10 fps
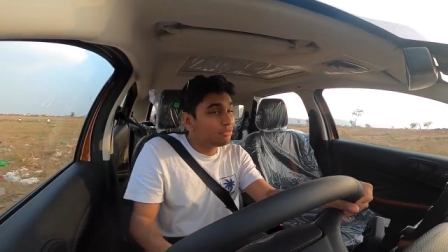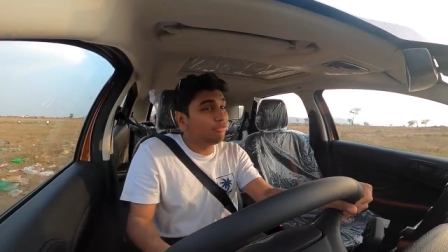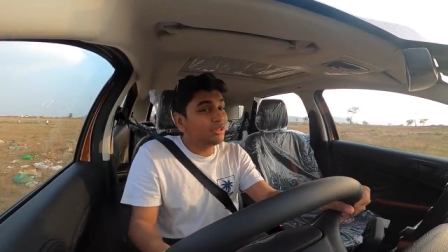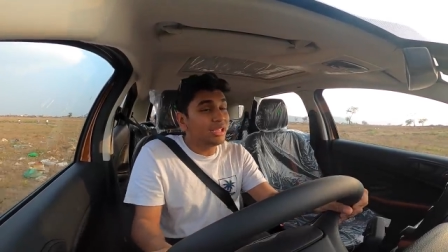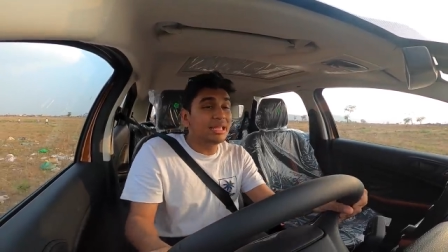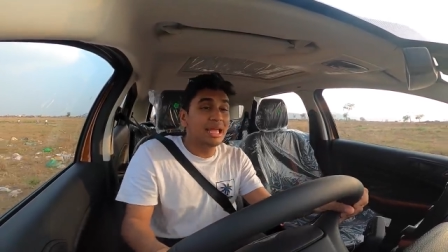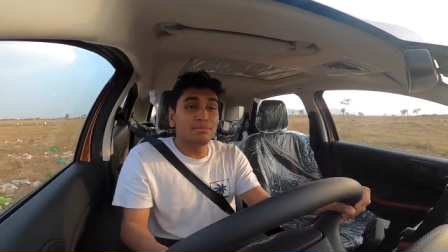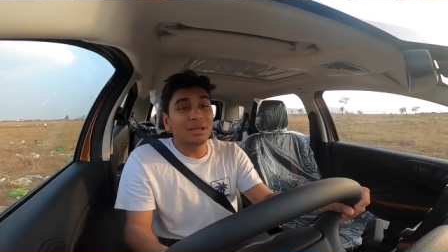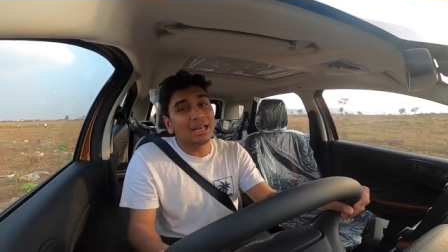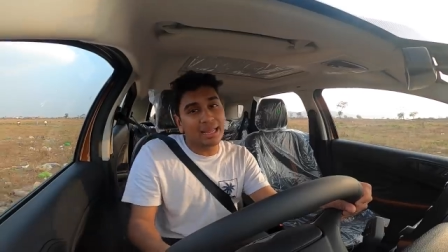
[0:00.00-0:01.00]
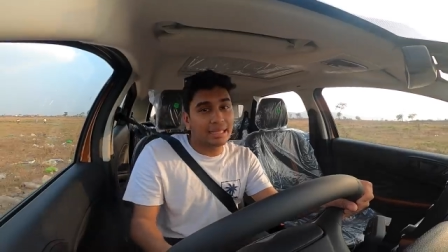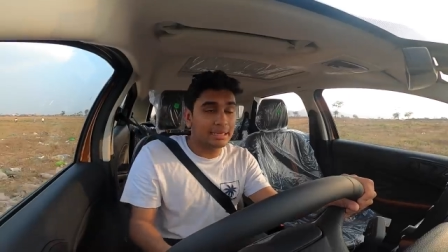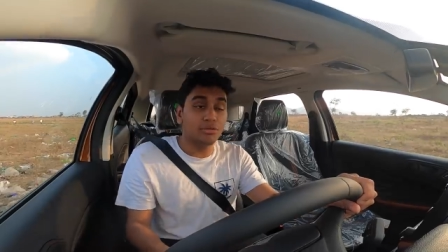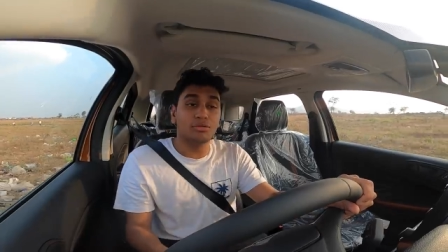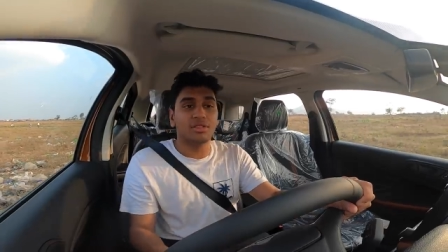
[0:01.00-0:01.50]
15 kmpl I
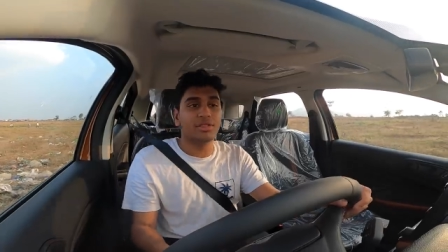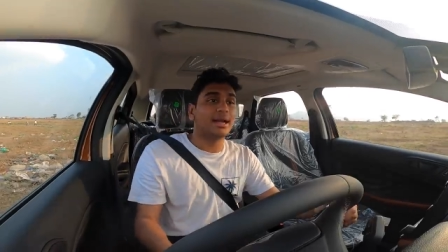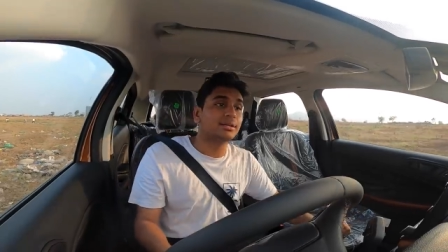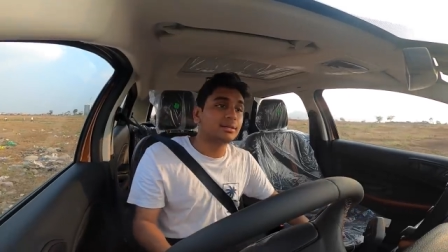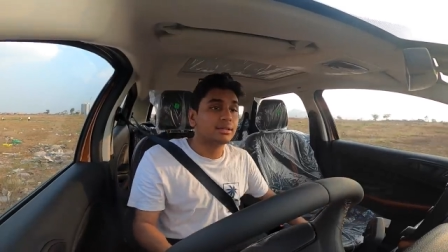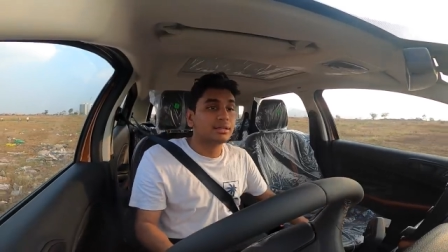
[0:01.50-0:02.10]
can live with that.